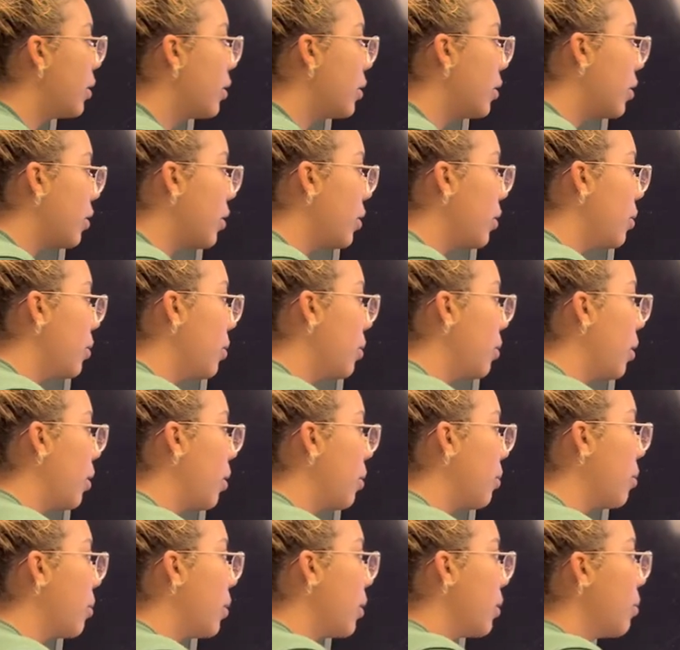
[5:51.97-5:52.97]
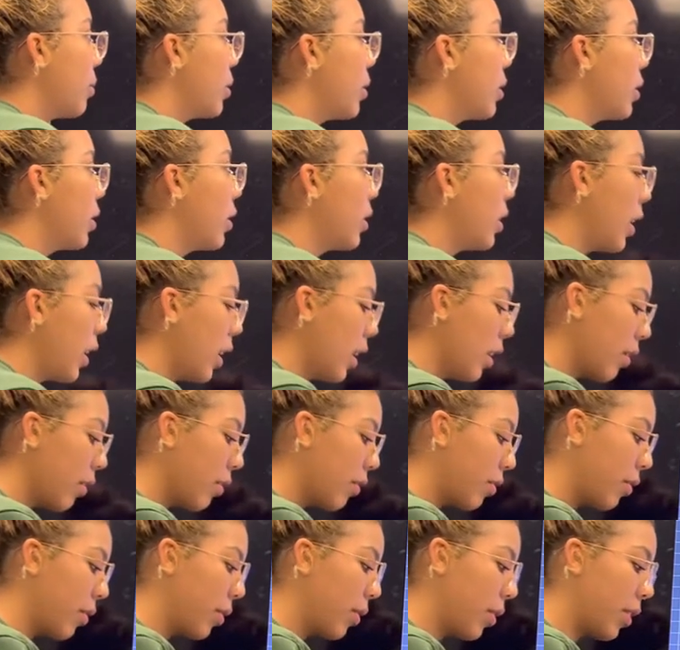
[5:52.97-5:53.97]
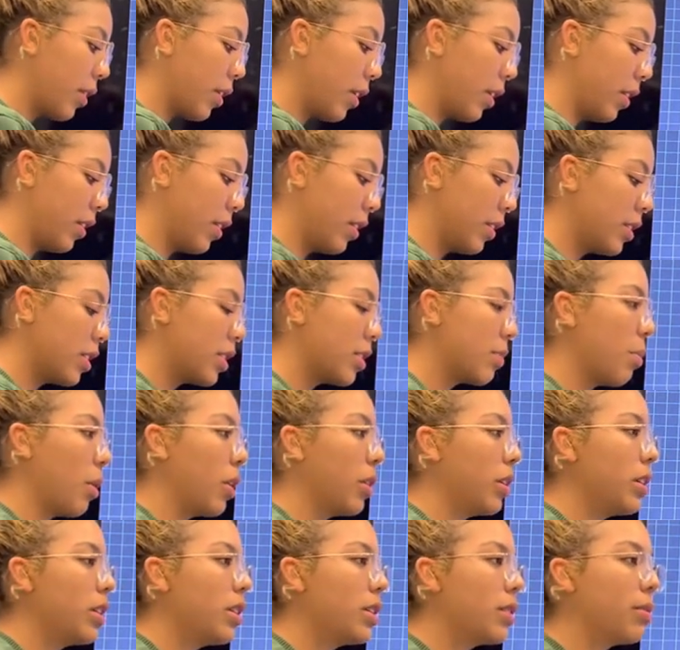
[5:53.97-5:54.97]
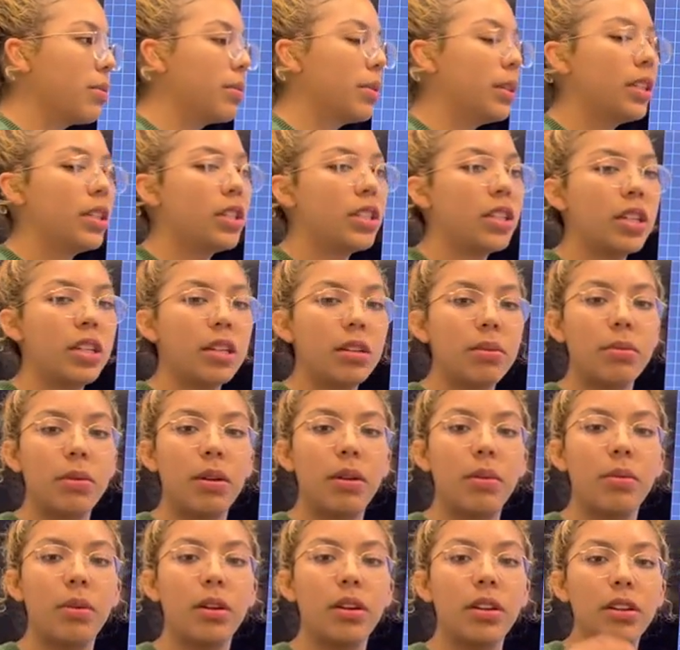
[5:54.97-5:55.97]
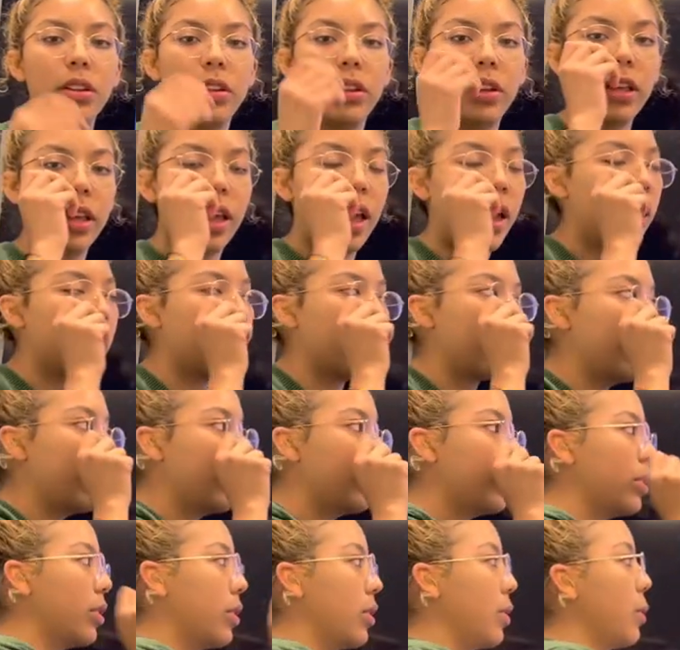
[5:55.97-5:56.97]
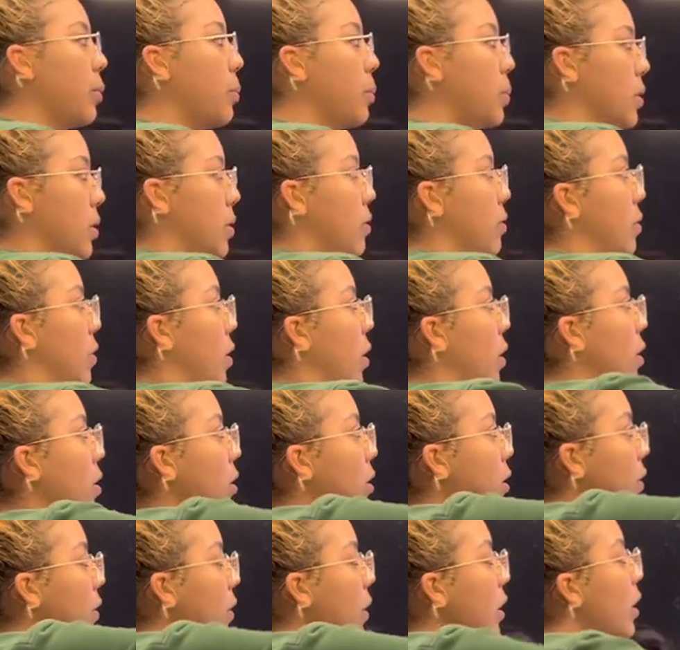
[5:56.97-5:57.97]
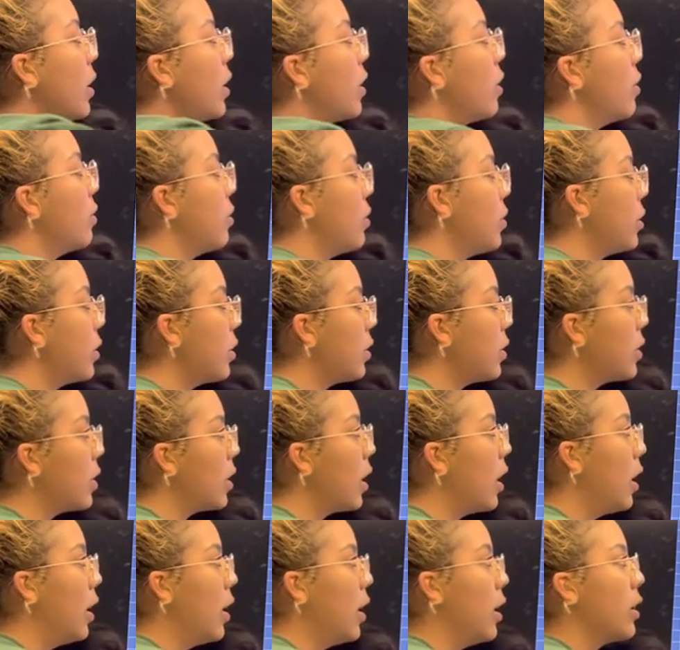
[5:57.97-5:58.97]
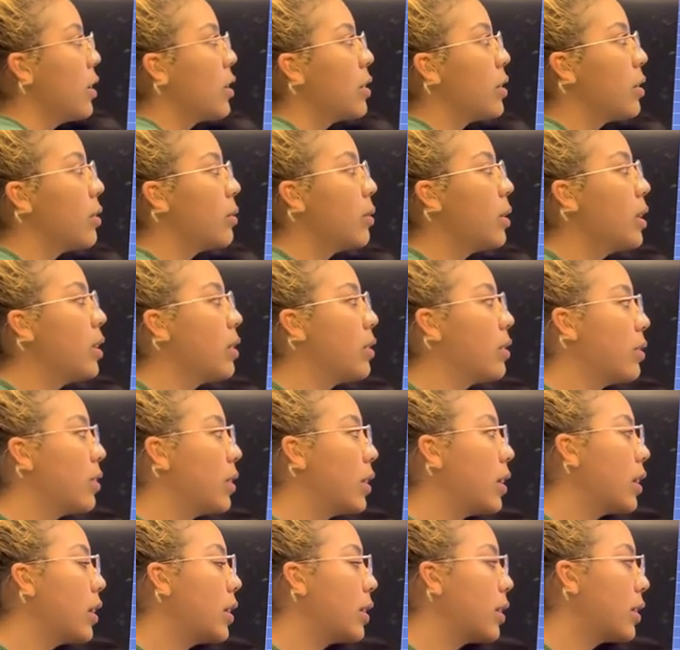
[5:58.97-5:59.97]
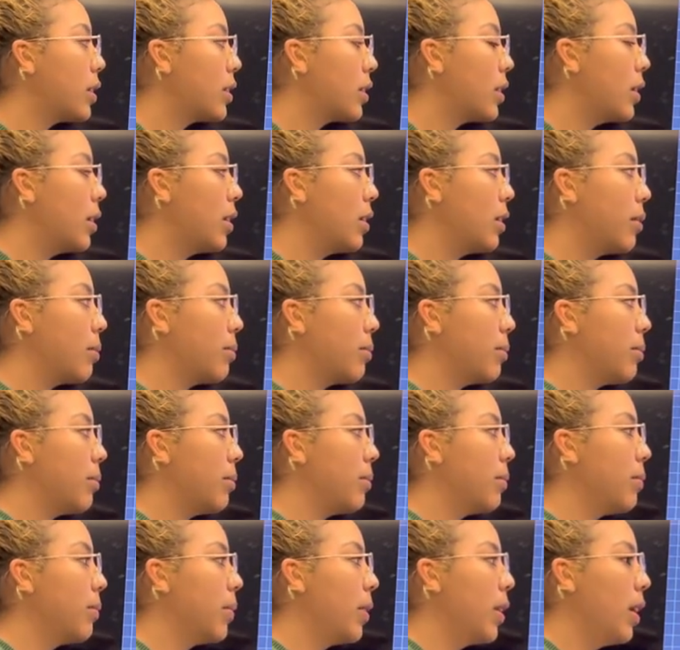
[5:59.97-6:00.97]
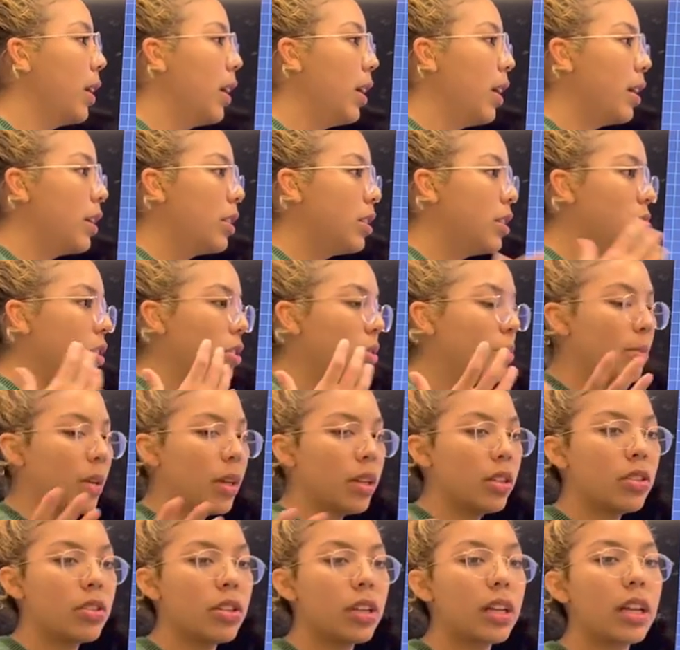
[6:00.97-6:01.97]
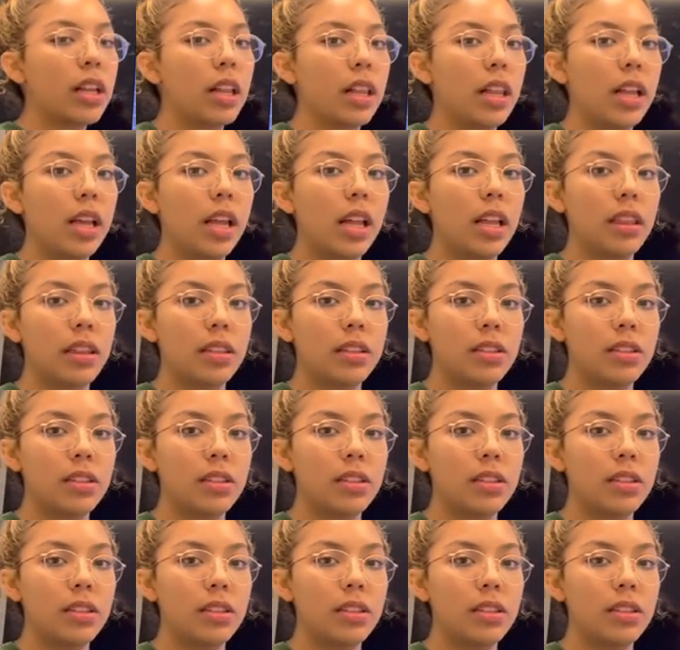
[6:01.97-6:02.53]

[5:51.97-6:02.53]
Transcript: so when we're looking for the smallest region, we want to look at the slopes of all of the intervals. So we know that um, geometrically the